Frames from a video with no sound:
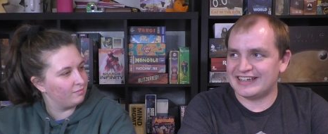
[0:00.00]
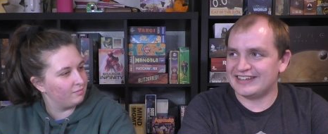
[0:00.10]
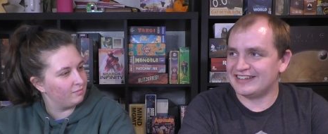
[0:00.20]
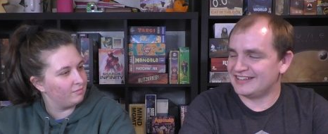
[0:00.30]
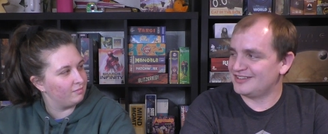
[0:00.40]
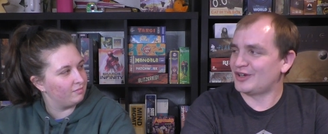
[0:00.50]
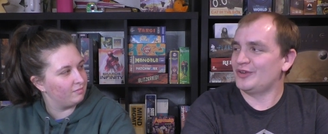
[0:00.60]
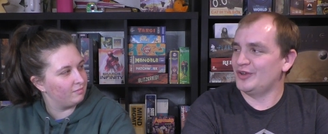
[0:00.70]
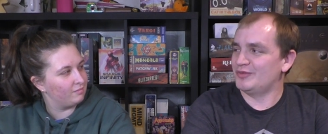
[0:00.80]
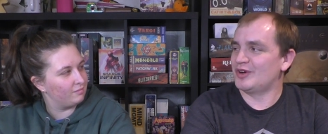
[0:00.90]
Speaker 1: I think these are
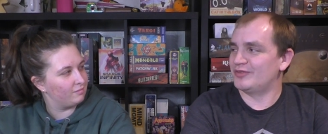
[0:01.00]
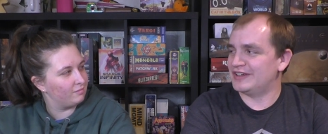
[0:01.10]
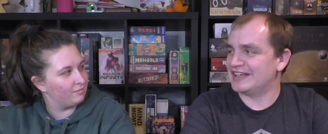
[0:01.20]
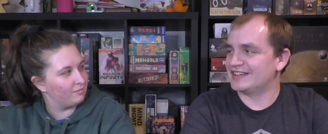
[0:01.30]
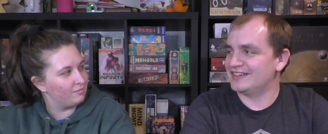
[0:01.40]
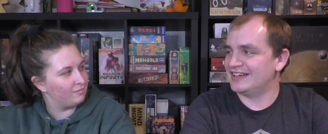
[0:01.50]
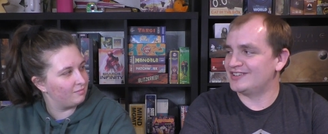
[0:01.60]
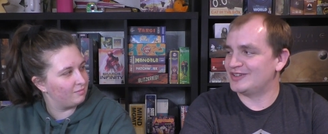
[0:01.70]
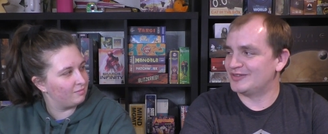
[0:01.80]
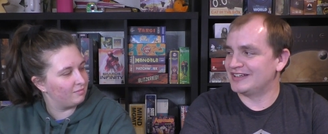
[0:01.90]
a little more vague than
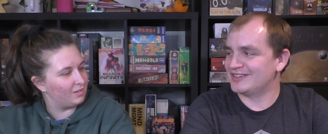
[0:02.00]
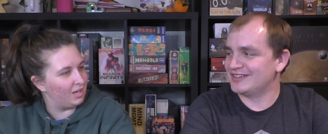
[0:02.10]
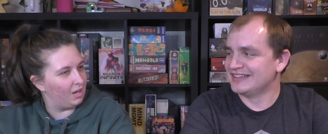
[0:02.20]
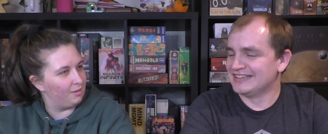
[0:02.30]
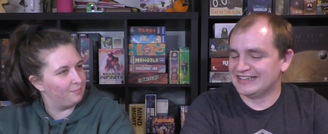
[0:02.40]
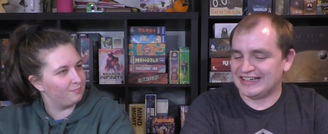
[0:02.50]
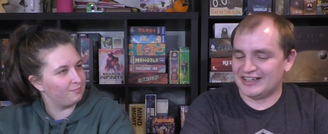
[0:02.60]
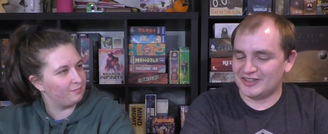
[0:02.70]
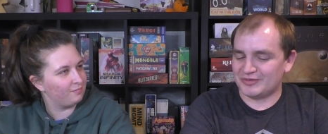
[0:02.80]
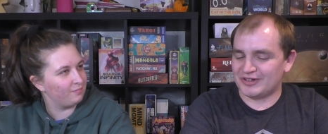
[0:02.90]
last year. It makes it yeah.
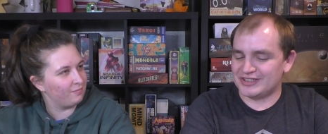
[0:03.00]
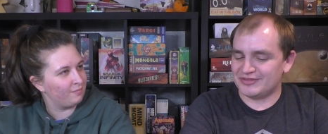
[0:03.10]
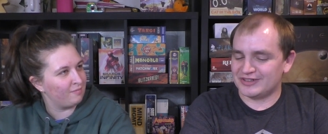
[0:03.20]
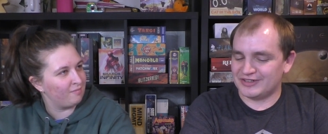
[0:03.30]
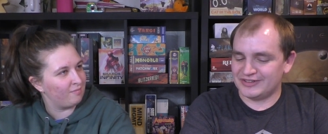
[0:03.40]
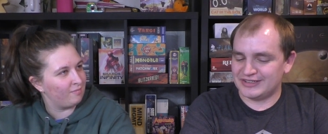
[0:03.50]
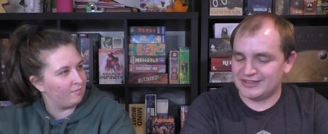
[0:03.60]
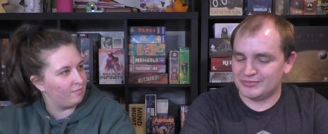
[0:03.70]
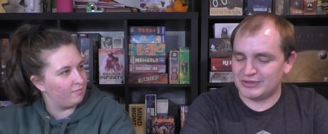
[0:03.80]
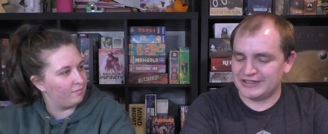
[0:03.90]
a little more
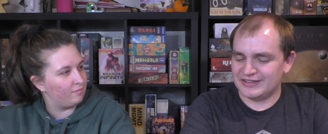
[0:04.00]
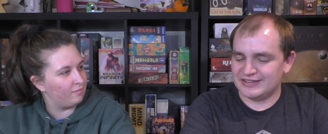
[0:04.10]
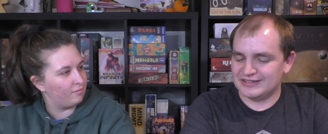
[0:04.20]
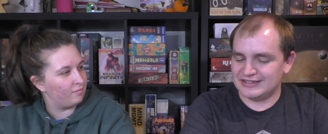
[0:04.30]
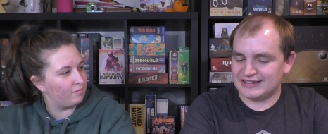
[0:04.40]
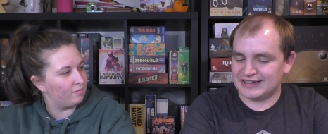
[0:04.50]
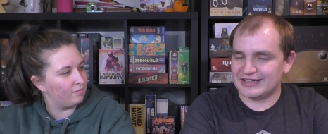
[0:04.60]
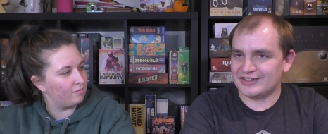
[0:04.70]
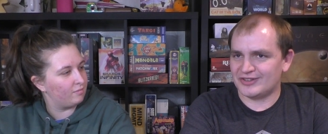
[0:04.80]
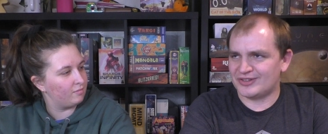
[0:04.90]
difficult, but I
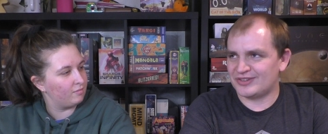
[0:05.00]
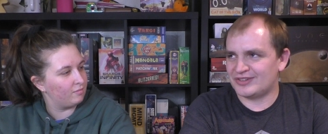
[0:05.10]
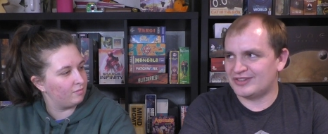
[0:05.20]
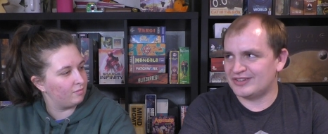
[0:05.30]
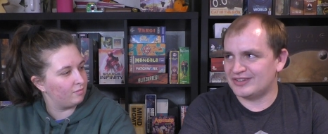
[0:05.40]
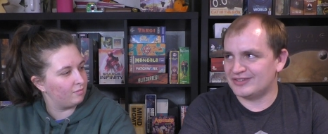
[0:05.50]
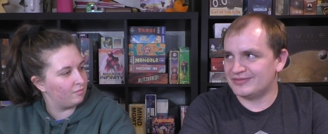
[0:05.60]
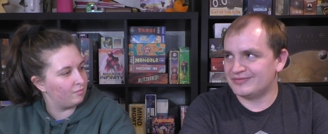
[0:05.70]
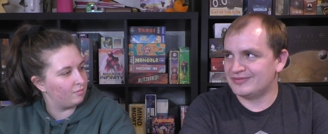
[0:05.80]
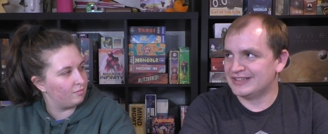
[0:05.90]
guess
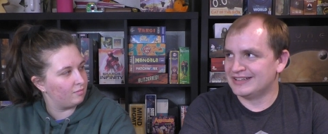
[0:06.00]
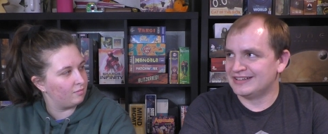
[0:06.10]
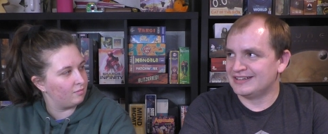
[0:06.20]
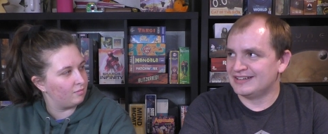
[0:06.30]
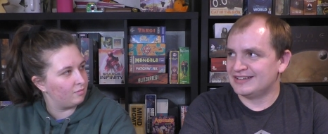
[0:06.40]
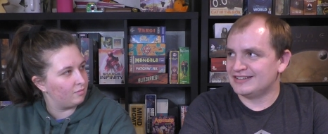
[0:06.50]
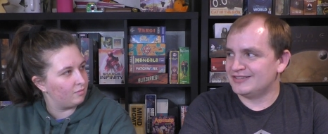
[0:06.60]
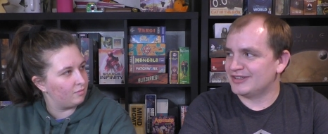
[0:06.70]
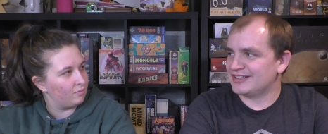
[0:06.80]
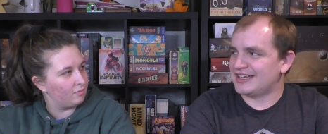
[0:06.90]

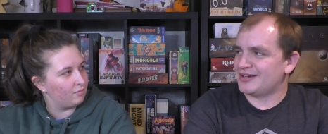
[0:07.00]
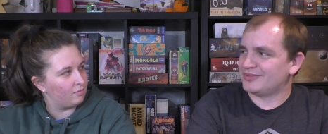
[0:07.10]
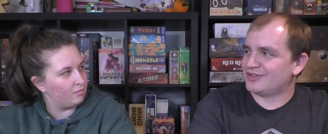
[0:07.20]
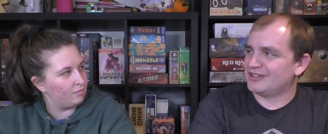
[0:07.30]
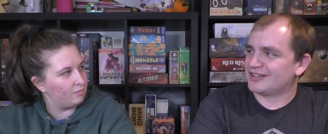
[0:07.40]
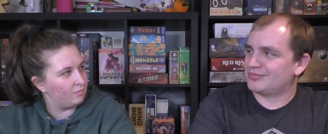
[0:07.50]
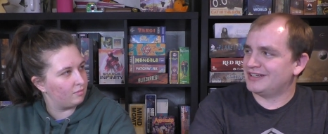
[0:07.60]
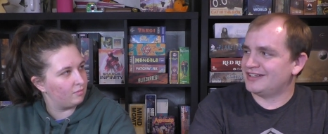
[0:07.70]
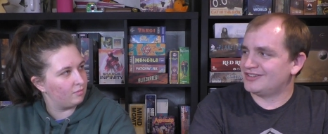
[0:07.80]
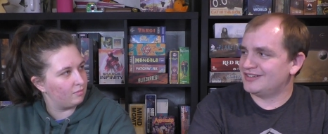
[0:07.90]
with a tapestry
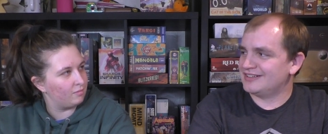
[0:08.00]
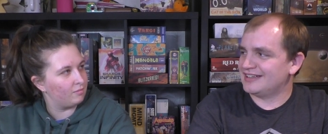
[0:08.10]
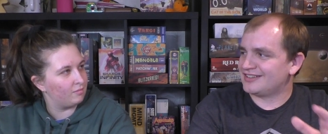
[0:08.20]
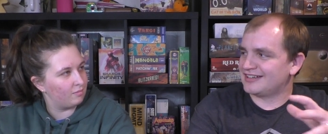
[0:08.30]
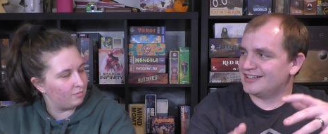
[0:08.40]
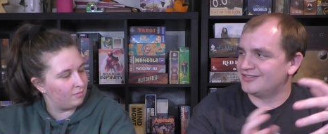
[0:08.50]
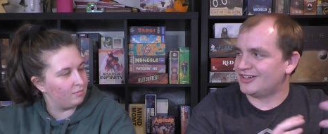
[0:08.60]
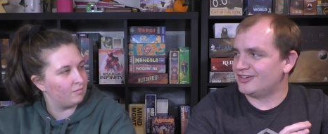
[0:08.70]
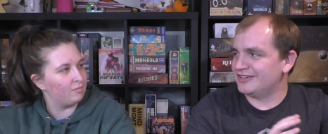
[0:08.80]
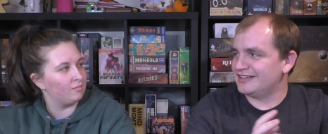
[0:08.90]
expansion, that's kind of
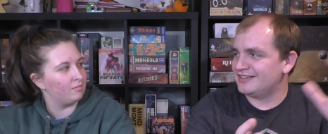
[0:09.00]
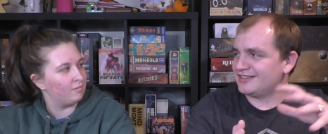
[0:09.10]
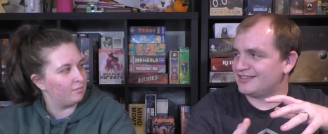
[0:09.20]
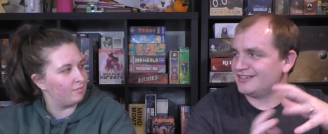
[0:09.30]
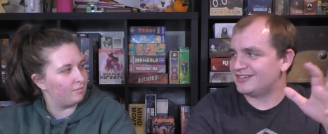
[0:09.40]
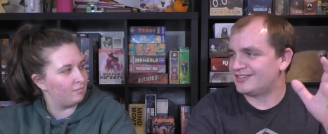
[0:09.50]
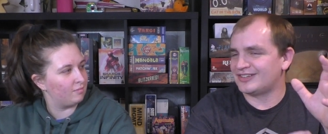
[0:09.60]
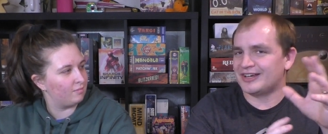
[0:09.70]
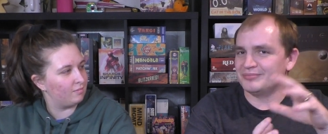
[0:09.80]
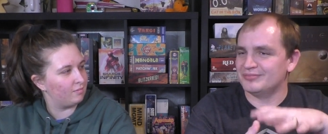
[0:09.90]
always there's
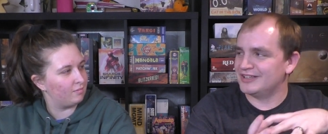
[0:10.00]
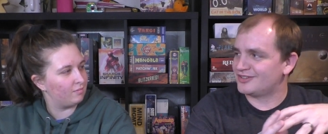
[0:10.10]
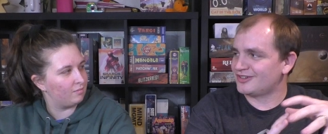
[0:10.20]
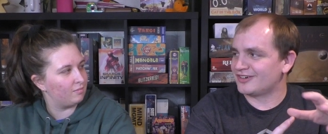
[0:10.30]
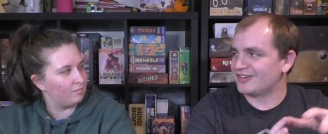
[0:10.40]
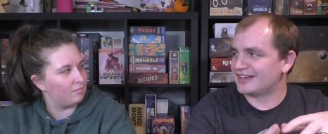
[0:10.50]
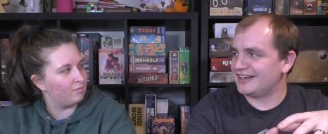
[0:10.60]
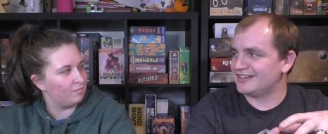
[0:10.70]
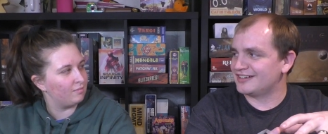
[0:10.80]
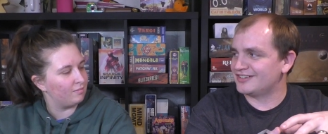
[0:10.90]
some historical
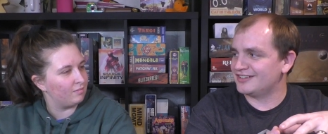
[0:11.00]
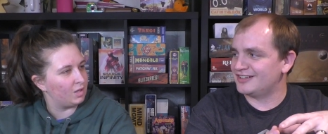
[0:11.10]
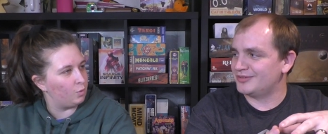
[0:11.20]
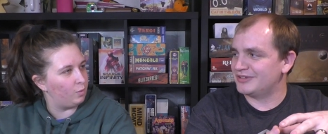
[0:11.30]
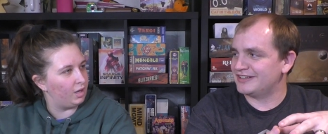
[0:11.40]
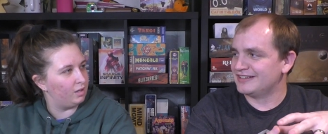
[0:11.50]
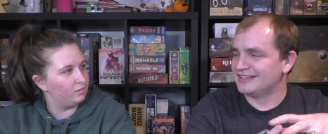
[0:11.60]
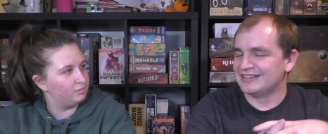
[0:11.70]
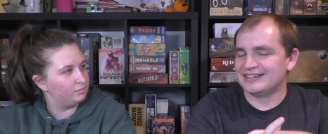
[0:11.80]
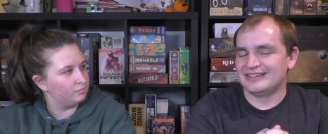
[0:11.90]
context in there, but.
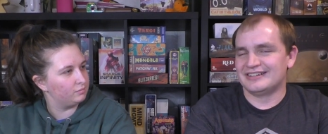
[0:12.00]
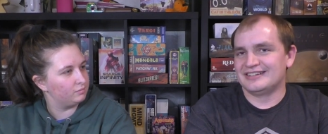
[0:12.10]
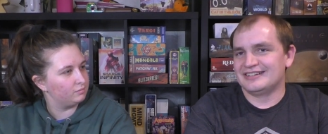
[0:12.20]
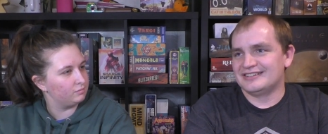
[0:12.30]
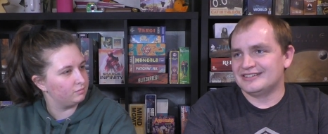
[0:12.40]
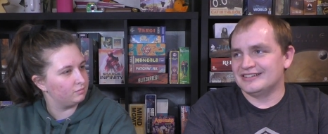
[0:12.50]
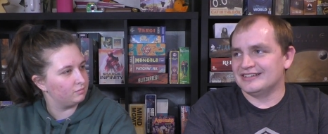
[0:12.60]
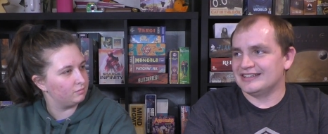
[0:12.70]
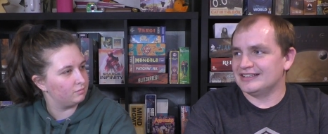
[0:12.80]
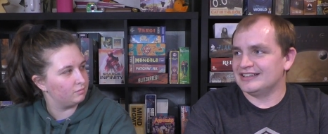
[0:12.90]
Right
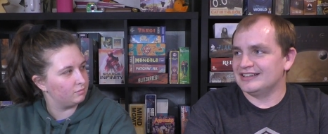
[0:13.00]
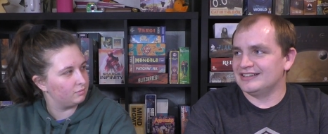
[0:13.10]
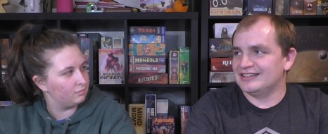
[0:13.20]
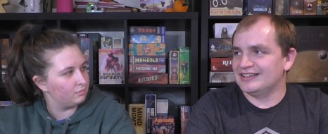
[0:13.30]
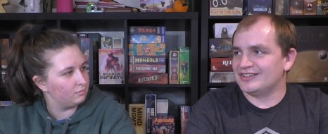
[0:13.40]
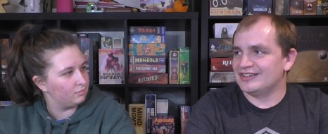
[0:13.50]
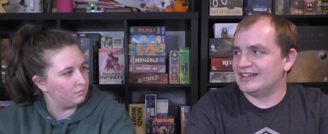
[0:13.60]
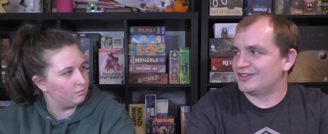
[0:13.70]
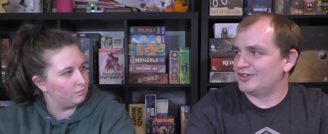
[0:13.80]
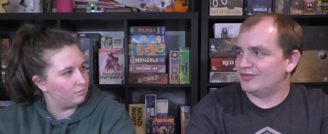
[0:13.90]
it, it isn't
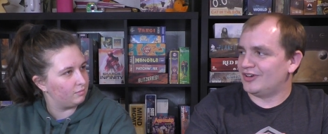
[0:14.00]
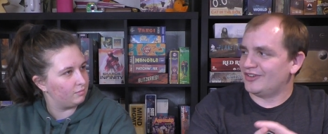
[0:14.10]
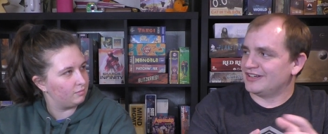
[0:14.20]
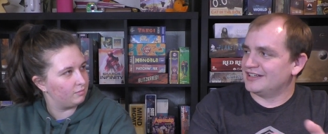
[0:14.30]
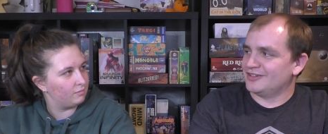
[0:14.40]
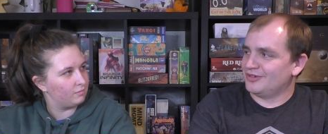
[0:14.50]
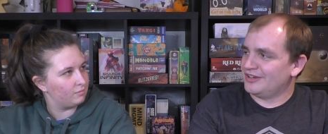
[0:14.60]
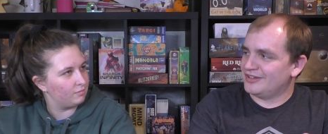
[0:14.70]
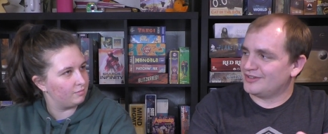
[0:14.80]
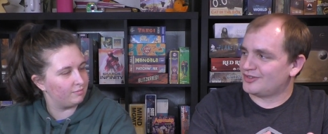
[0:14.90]
actually following any
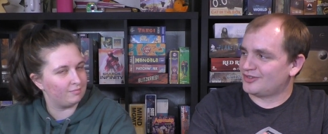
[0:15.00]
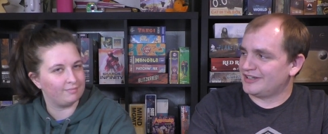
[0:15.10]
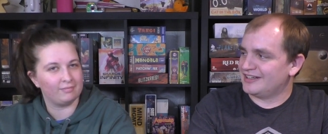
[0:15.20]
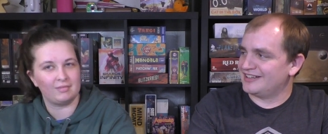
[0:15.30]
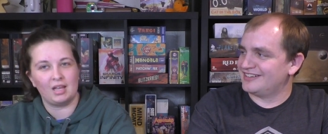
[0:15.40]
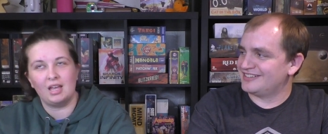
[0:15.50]
real history